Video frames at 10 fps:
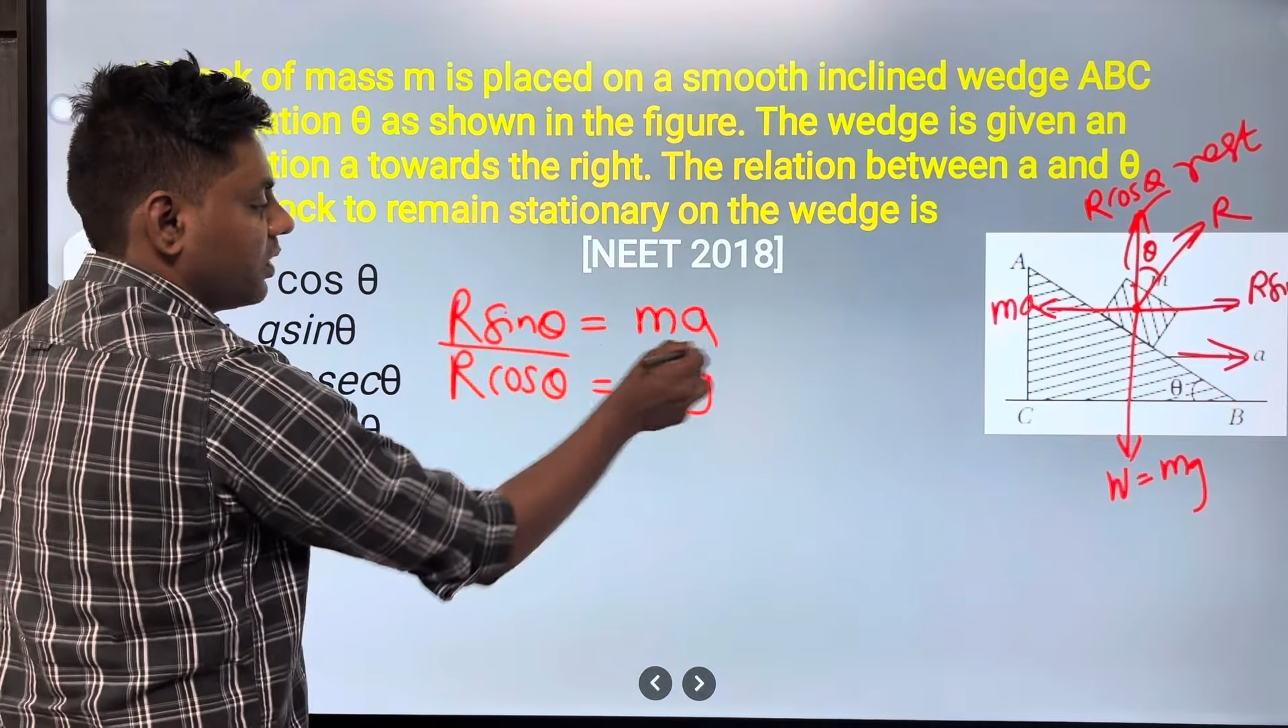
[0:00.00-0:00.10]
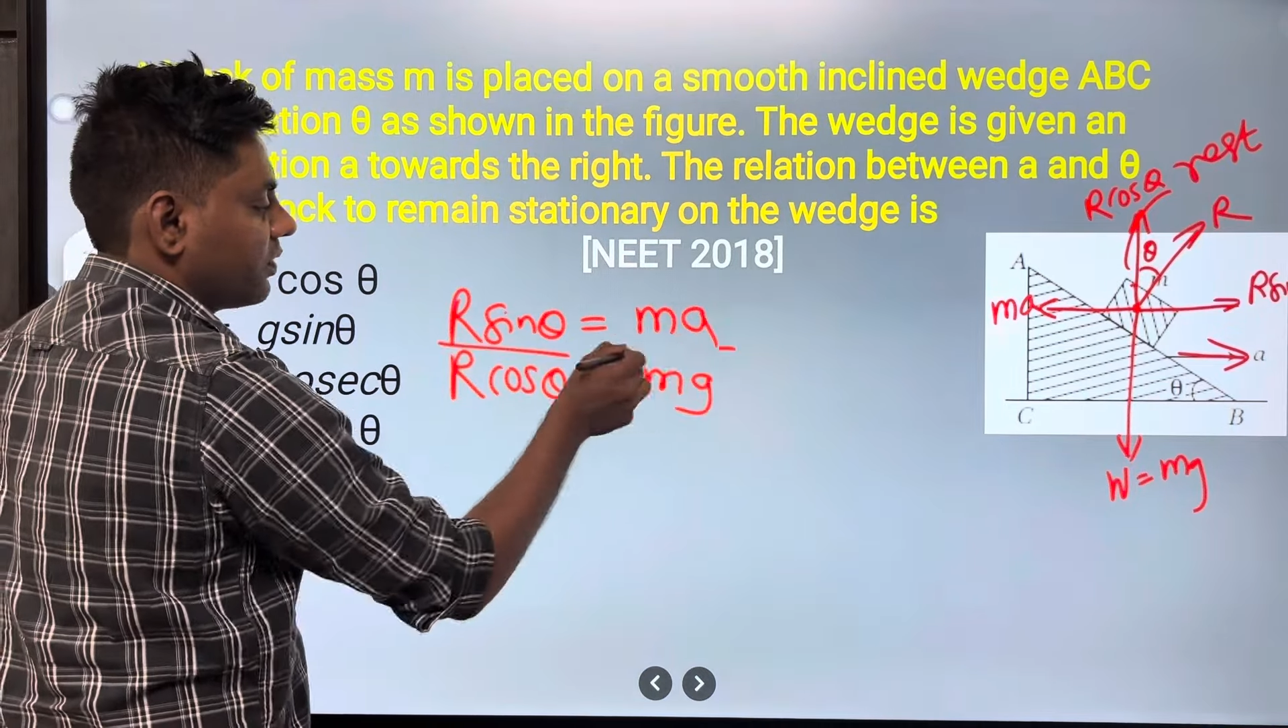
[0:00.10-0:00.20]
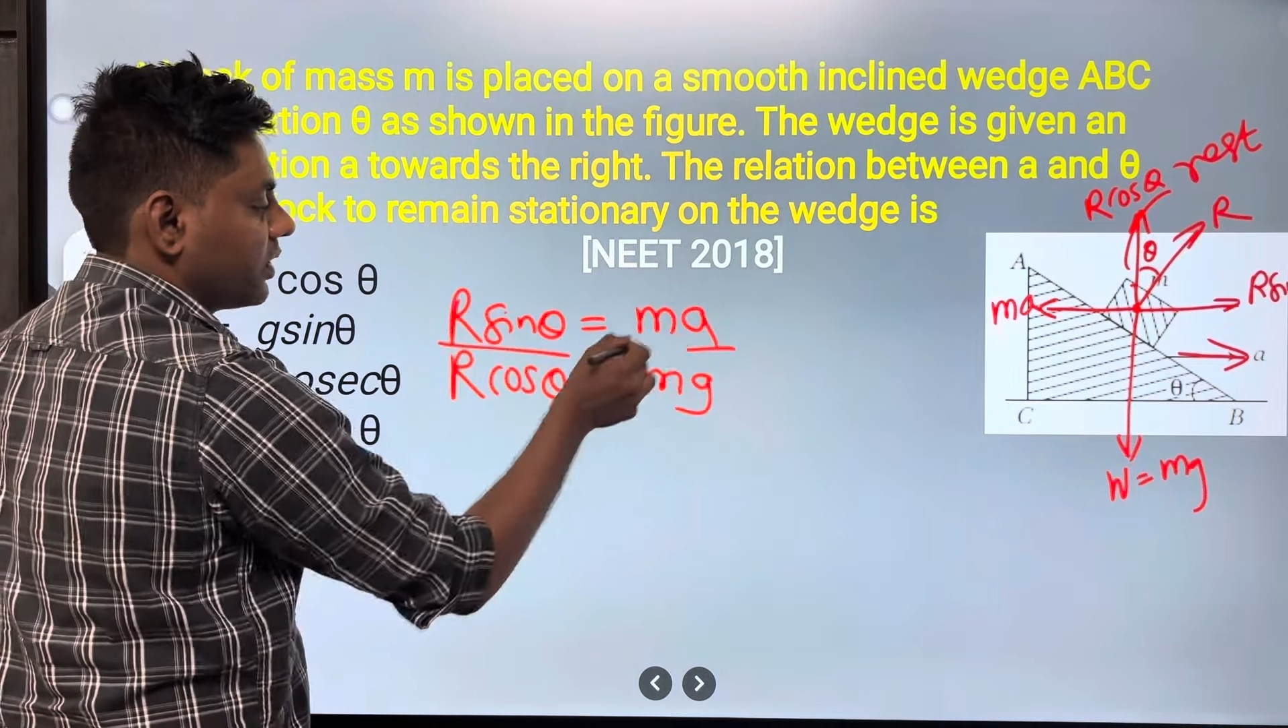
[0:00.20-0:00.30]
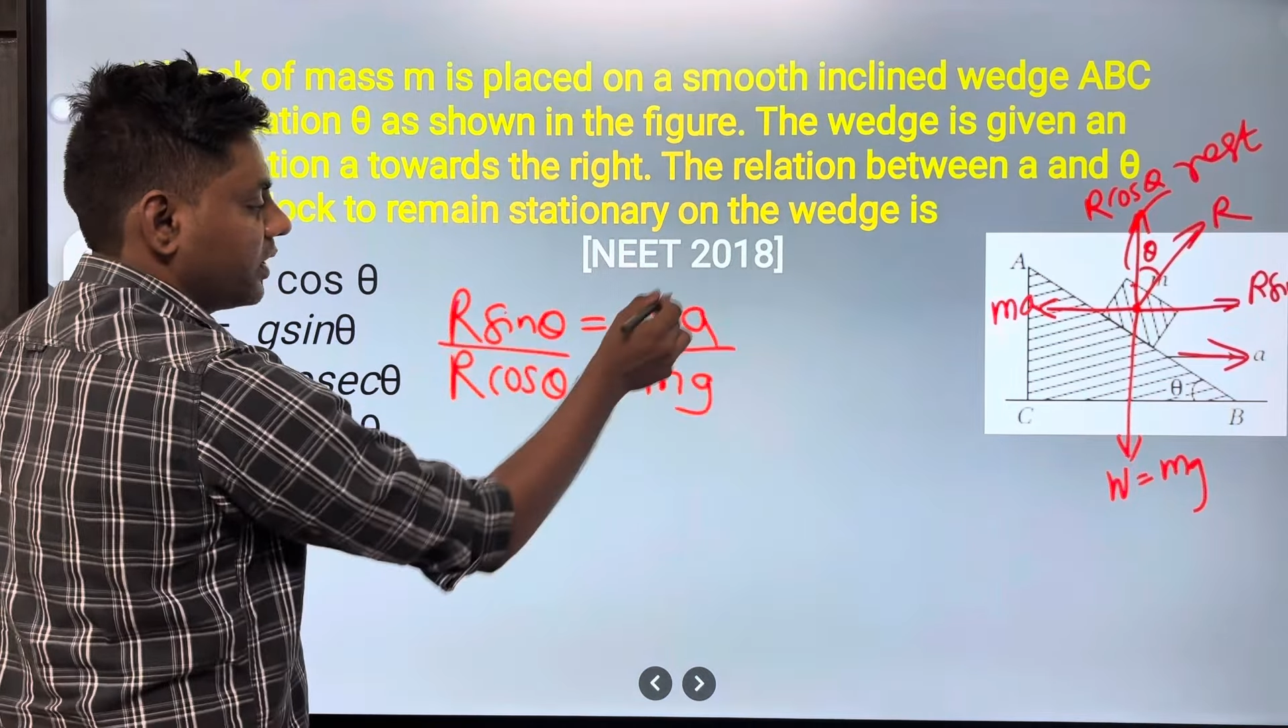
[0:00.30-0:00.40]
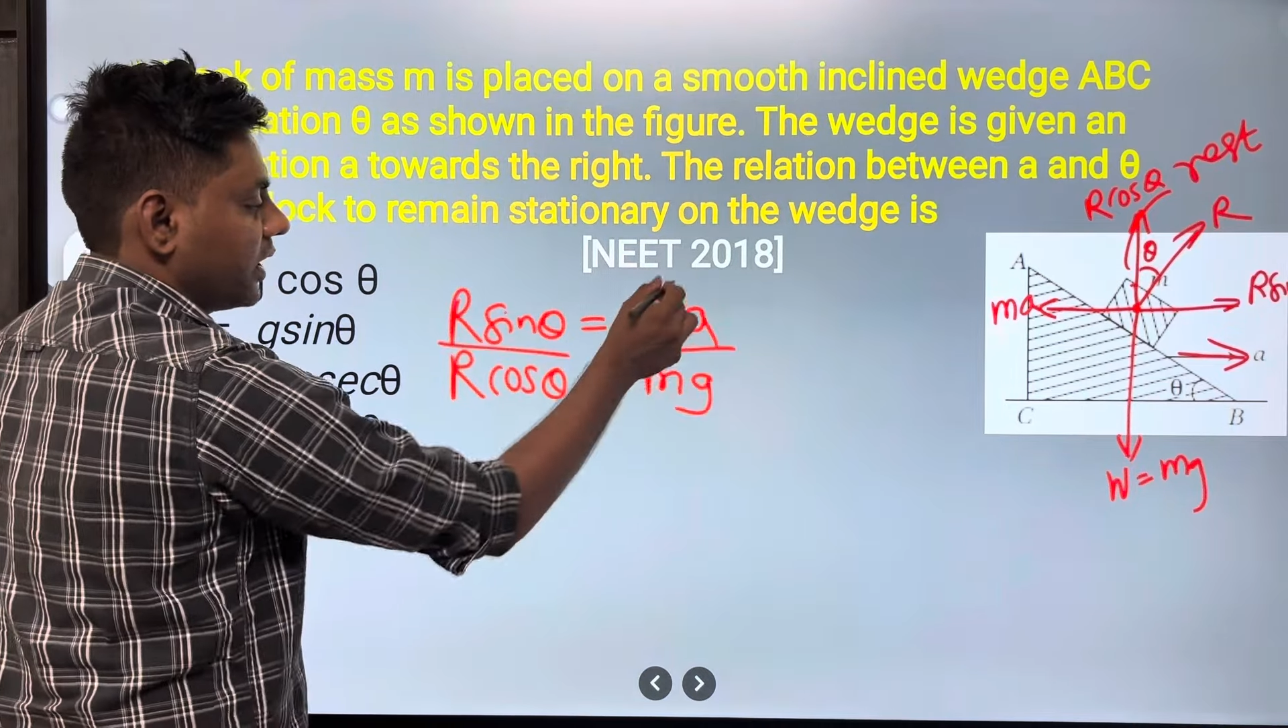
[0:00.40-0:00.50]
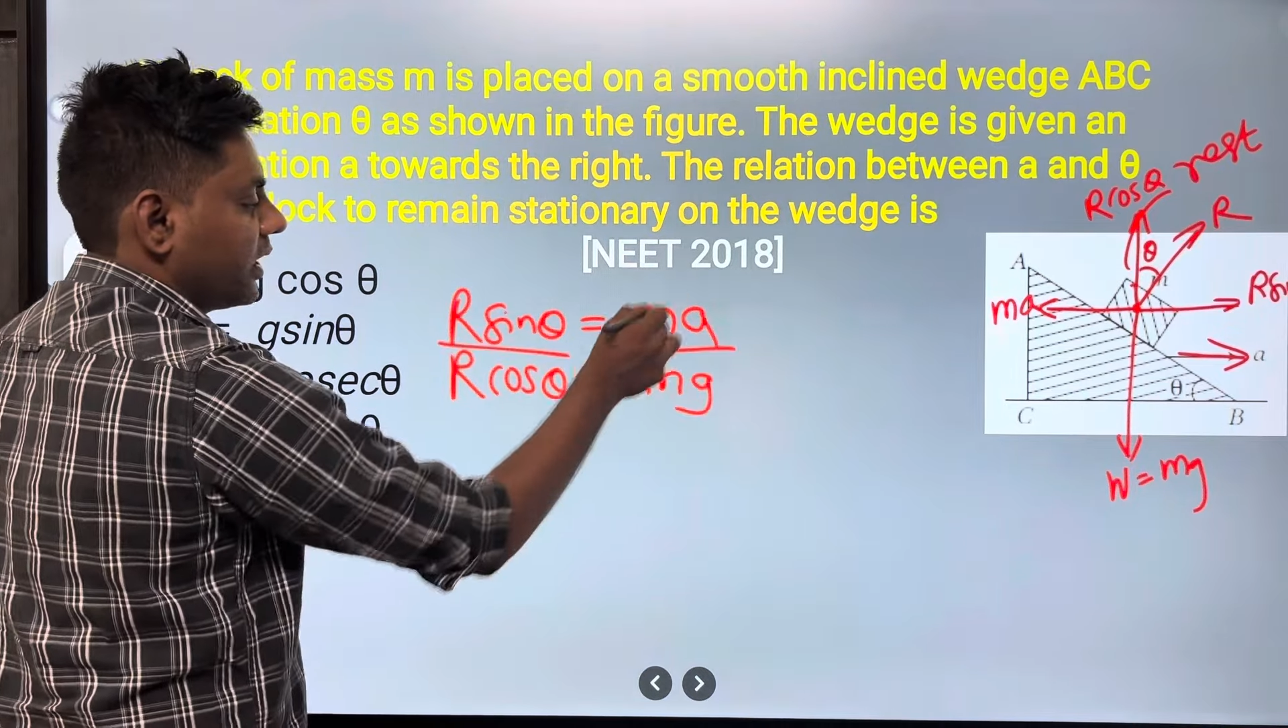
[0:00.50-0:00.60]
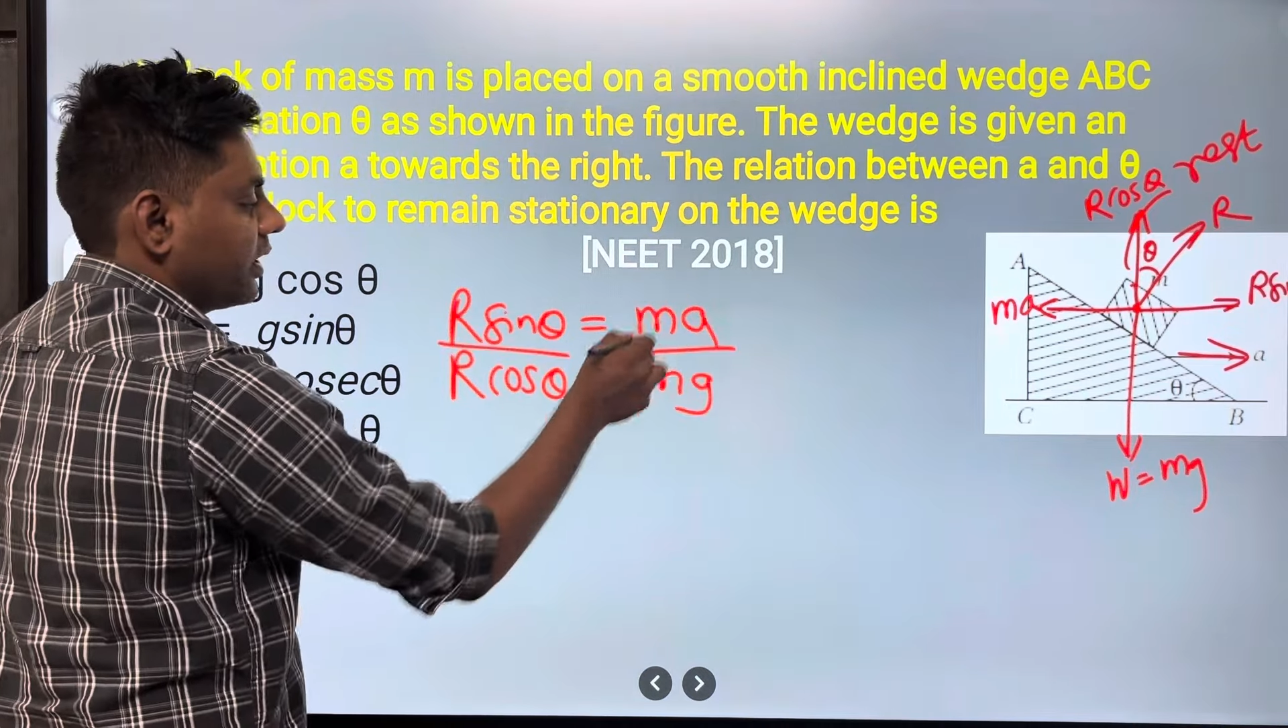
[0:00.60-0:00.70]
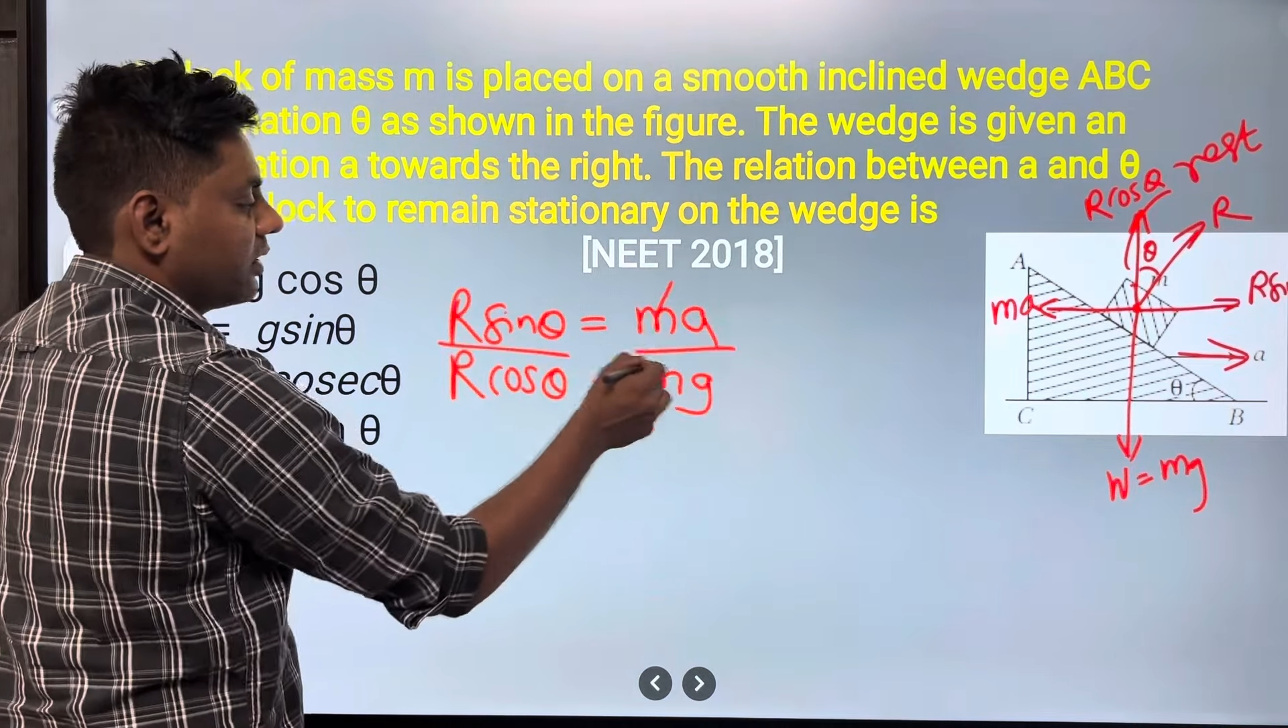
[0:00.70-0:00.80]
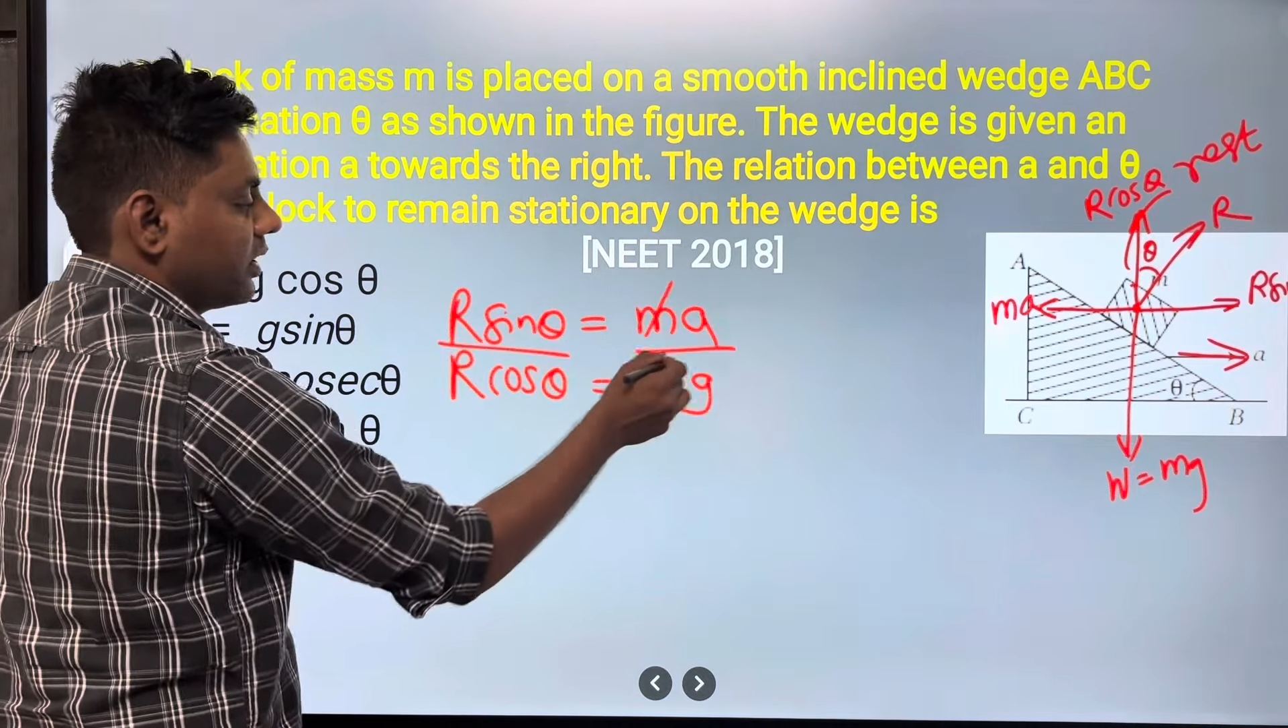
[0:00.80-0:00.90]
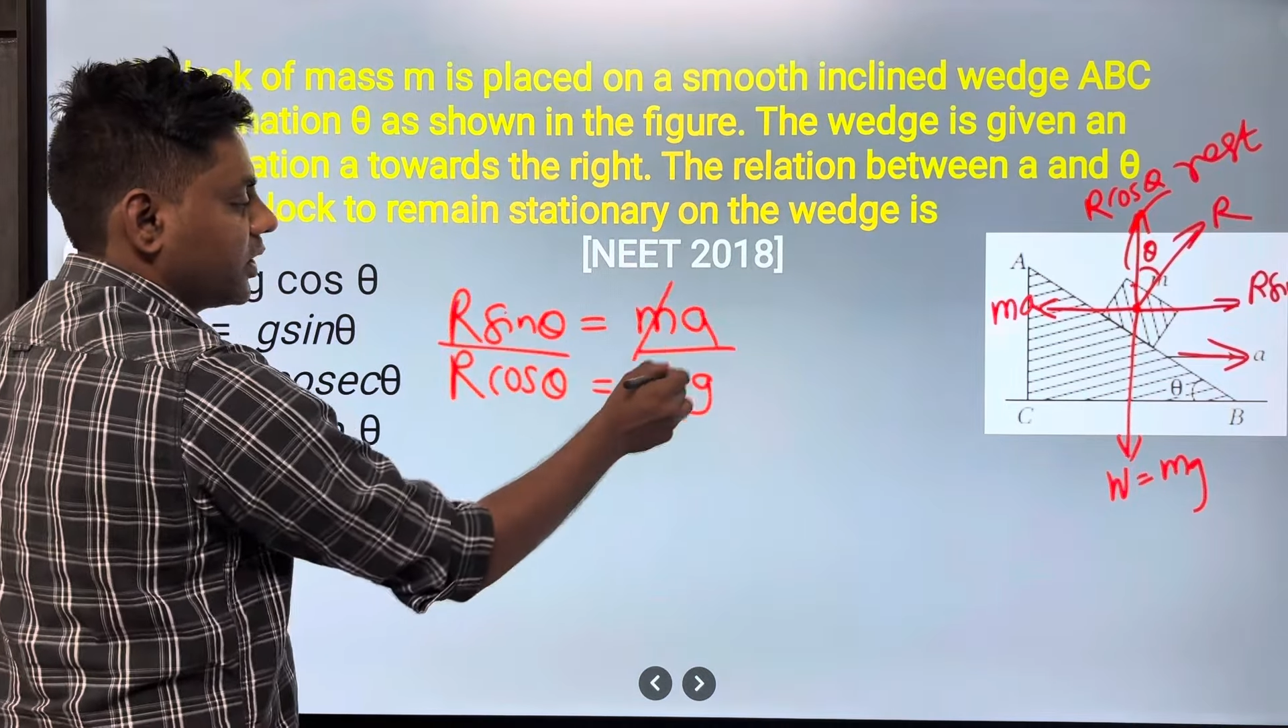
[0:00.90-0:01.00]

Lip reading: after taking the